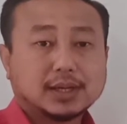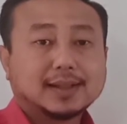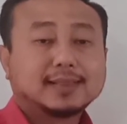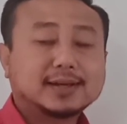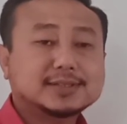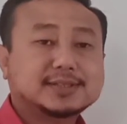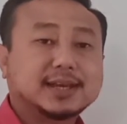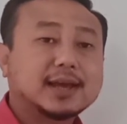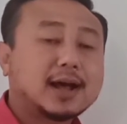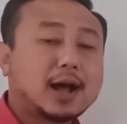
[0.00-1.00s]
Let us
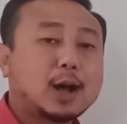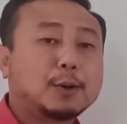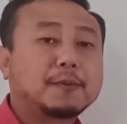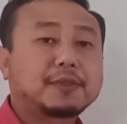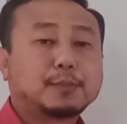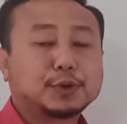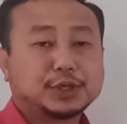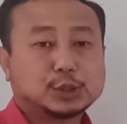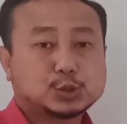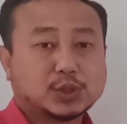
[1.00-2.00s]
see how the body
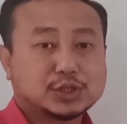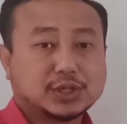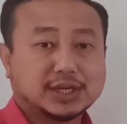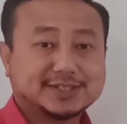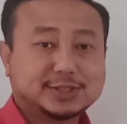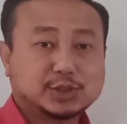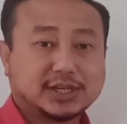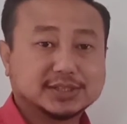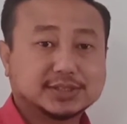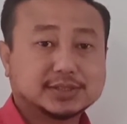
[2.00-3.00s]
structure is
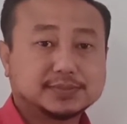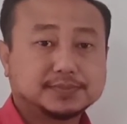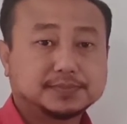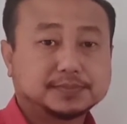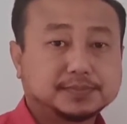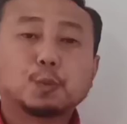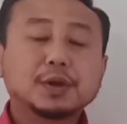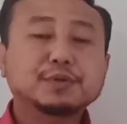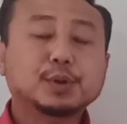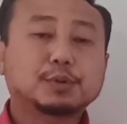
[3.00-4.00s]
changed.
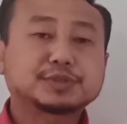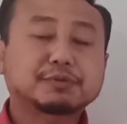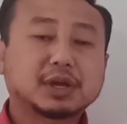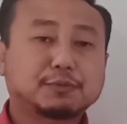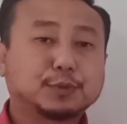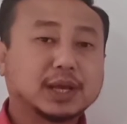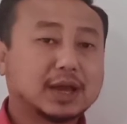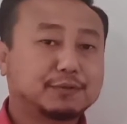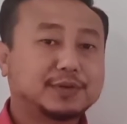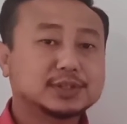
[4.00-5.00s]
When we observe carefully a
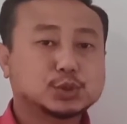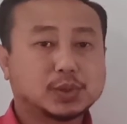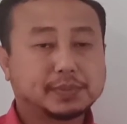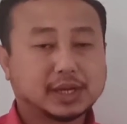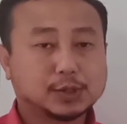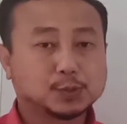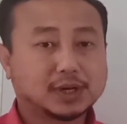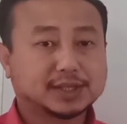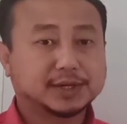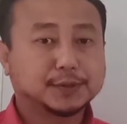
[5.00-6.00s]
fish swimming in
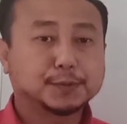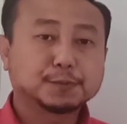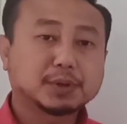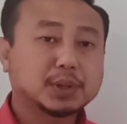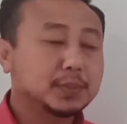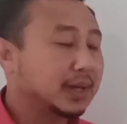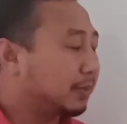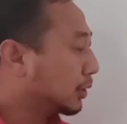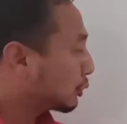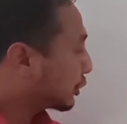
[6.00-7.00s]
water, we will be
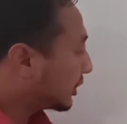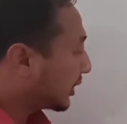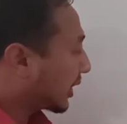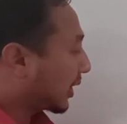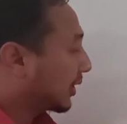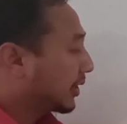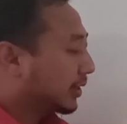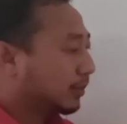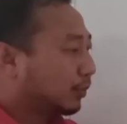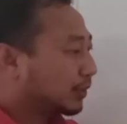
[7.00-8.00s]
able to see that
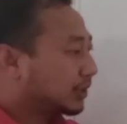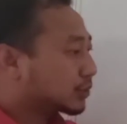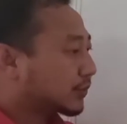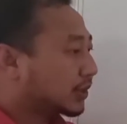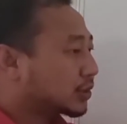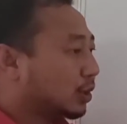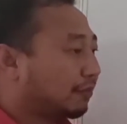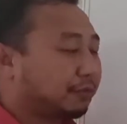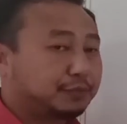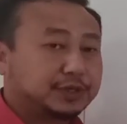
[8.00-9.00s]
the body structure
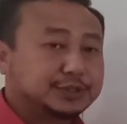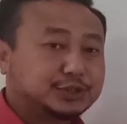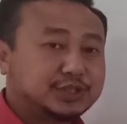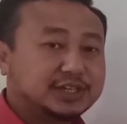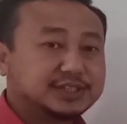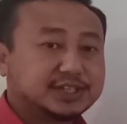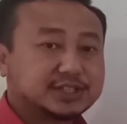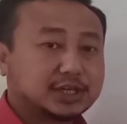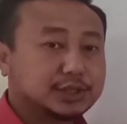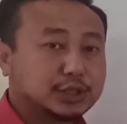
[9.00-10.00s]
of the fish changes
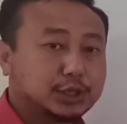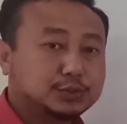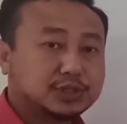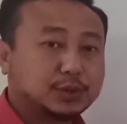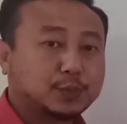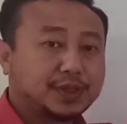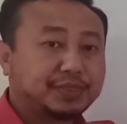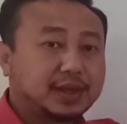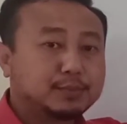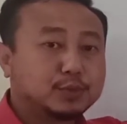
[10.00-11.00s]
continuously when
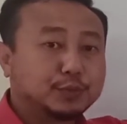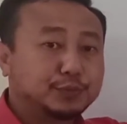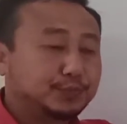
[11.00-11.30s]
they move.